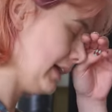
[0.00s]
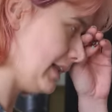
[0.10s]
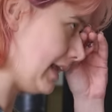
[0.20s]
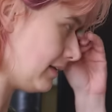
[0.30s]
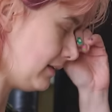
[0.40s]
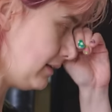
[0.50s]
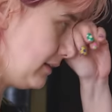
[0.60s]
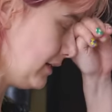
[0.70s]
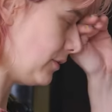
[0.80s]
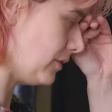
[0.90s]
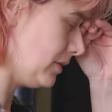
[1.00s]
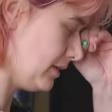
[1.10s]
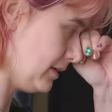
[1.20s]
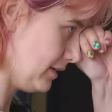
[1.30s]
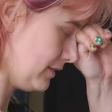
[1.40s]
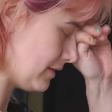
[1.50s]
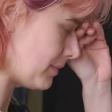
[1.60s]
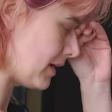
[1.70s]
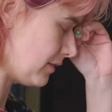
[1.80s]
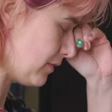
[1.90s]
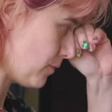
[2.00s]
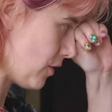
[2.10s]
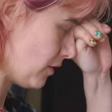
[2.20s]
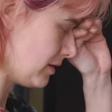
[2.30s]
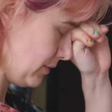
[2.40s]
nail a little something into the wall.